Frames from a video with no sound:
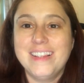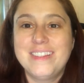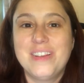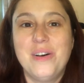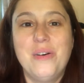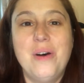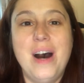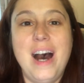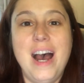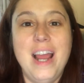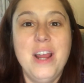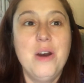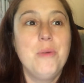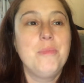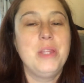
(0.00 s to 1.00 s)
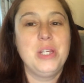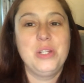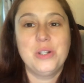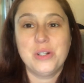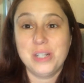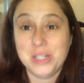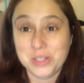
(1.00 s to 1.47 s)
So I hope that
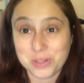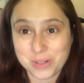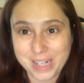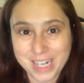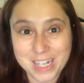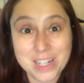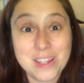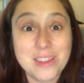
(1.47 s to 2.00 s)
you're enjoying